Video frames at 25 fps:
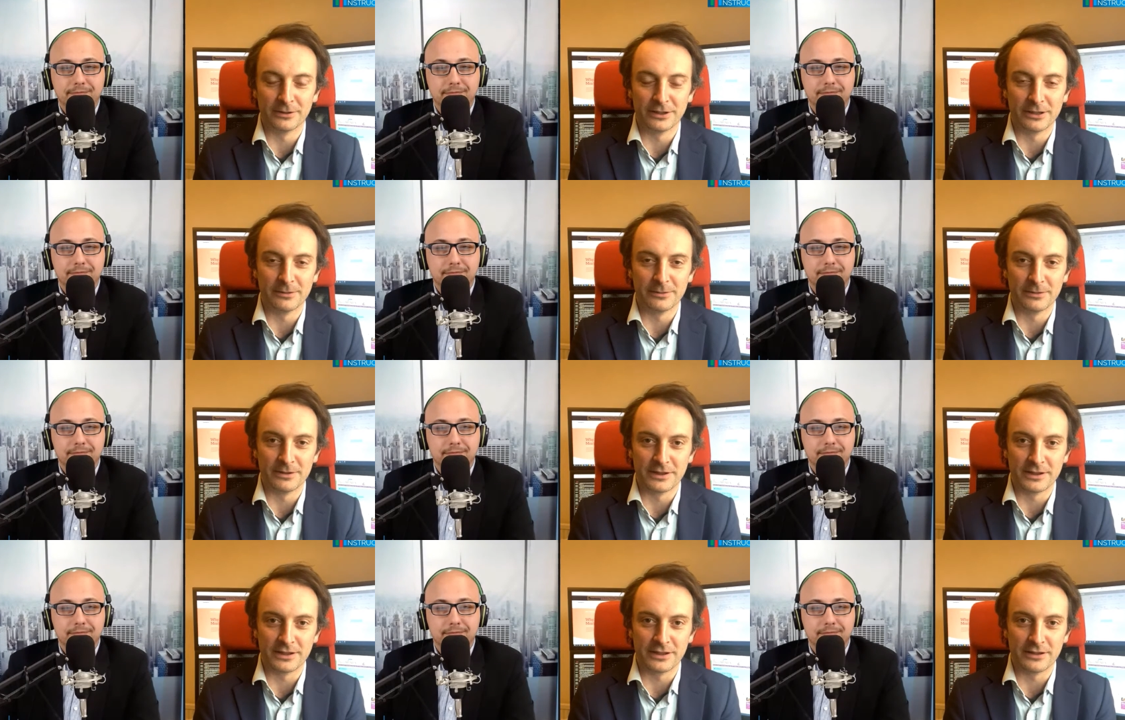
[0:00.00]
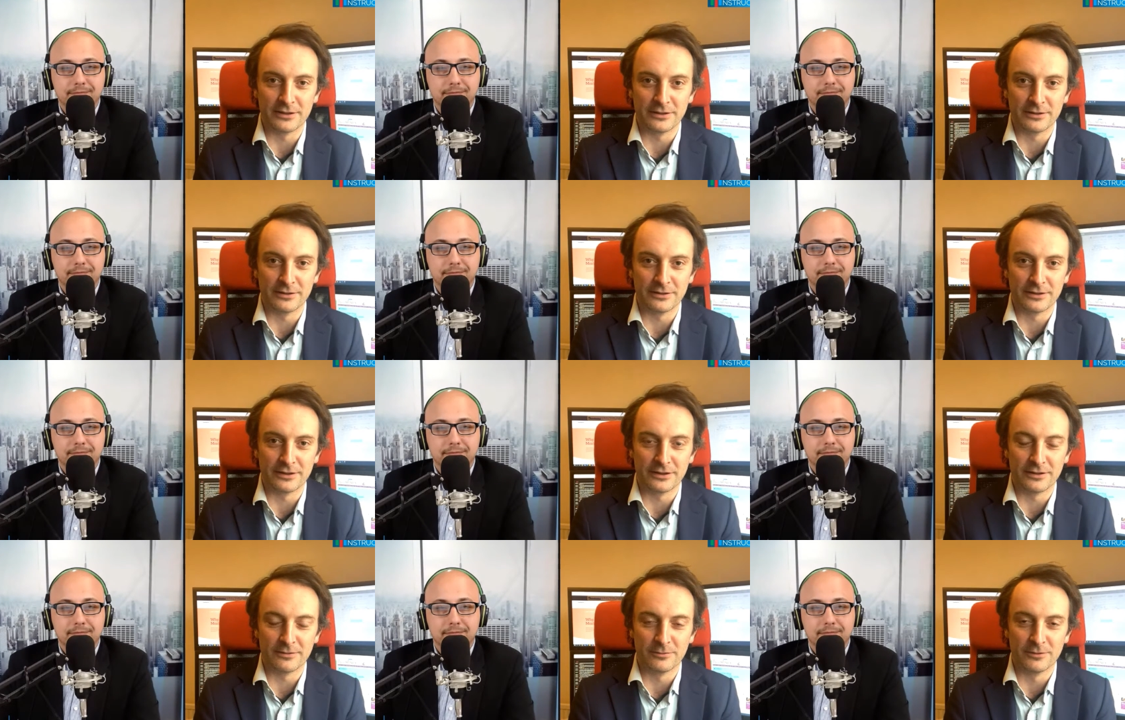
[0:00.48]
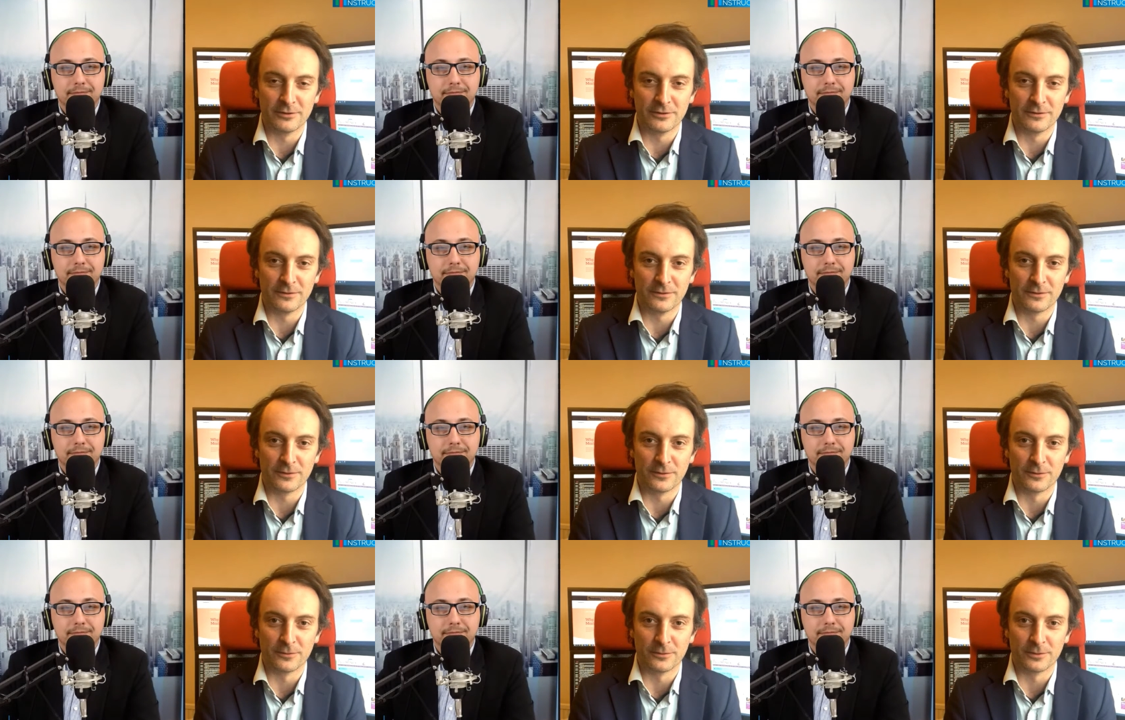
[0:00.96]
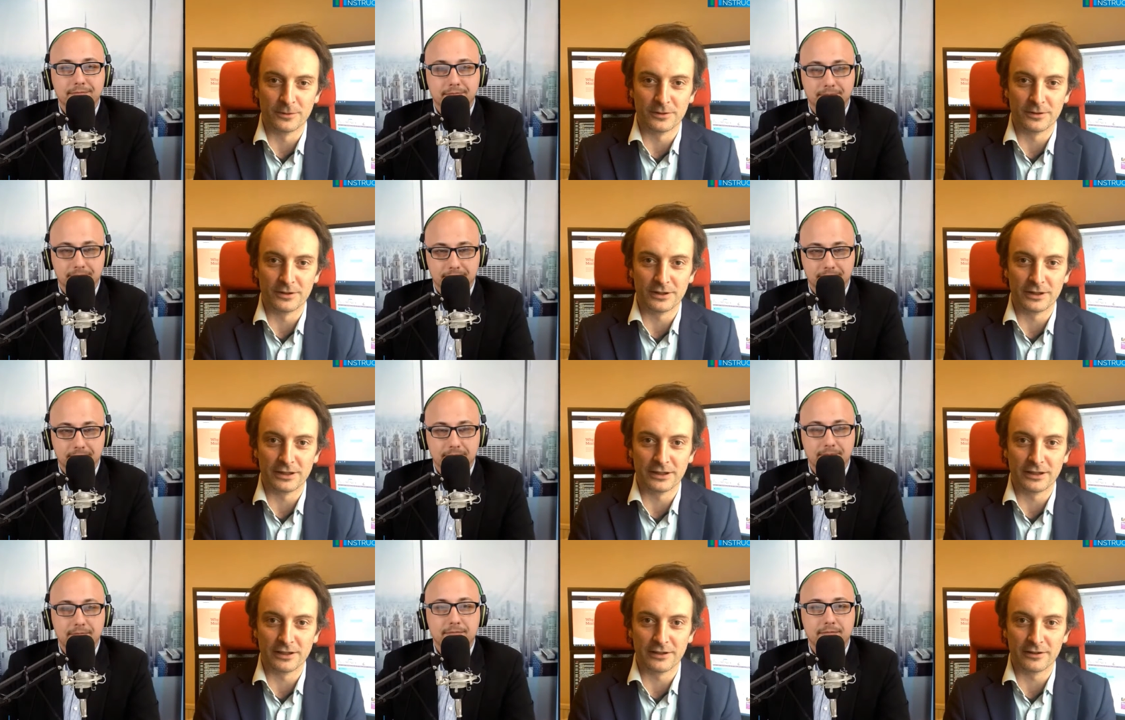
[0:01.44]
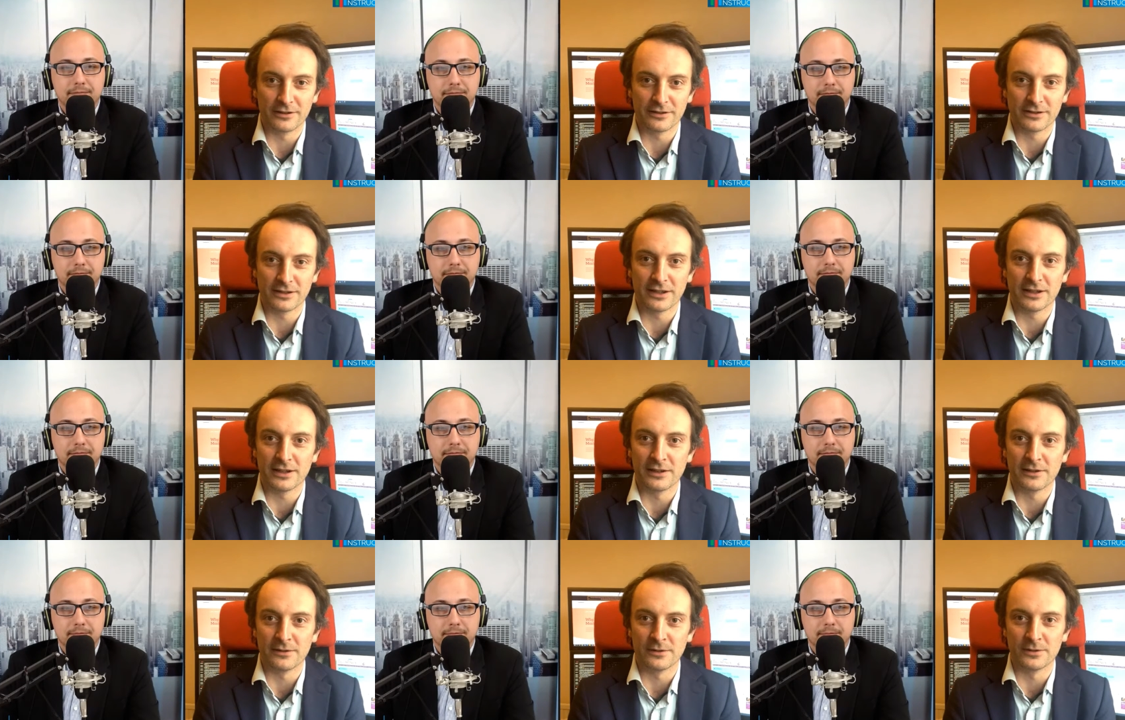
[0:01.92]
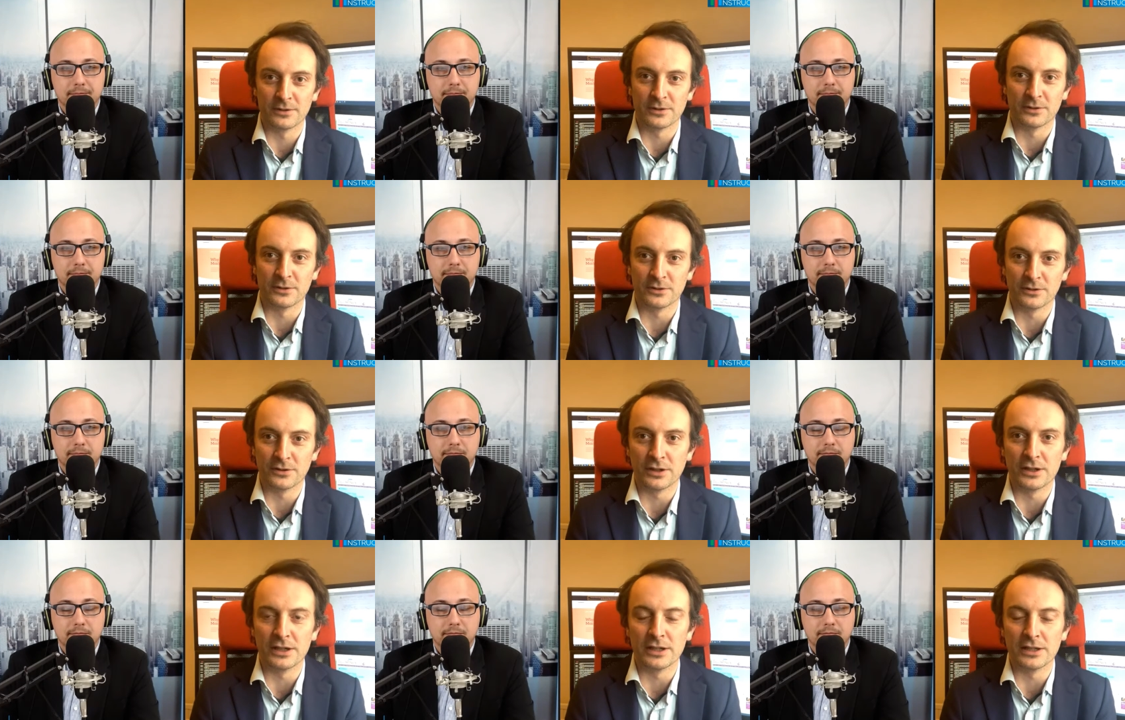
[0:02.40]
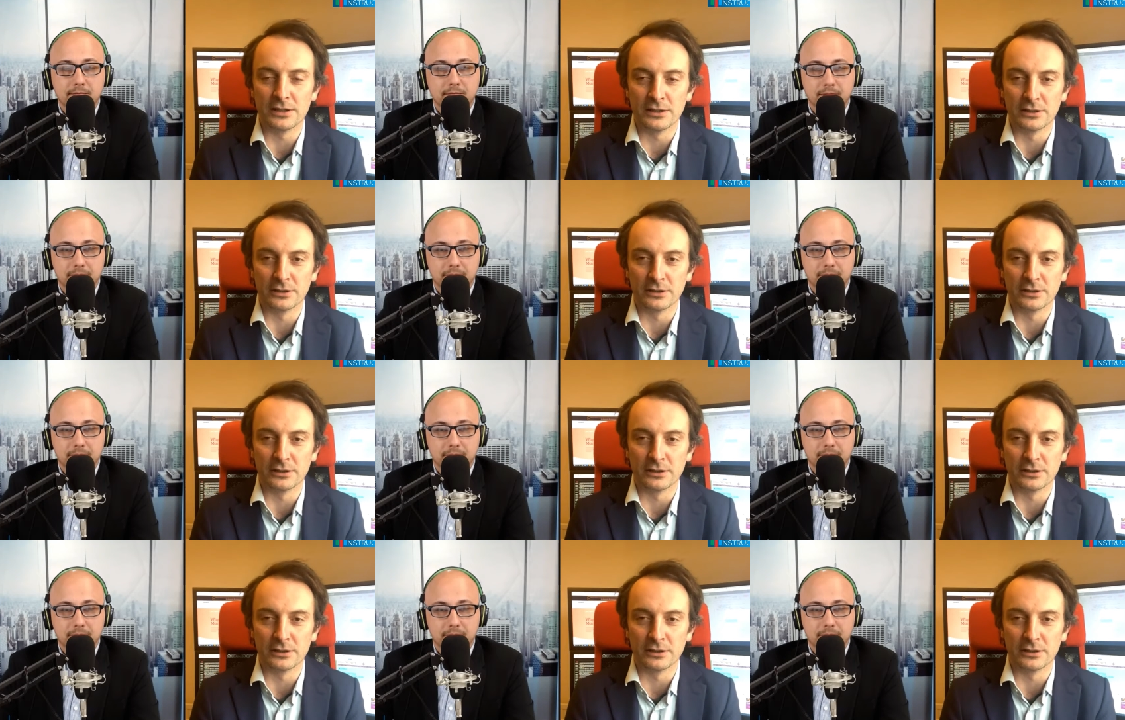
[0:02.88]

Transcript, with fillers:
Speaker 1: we're able to to move forward uh, ourselves on trade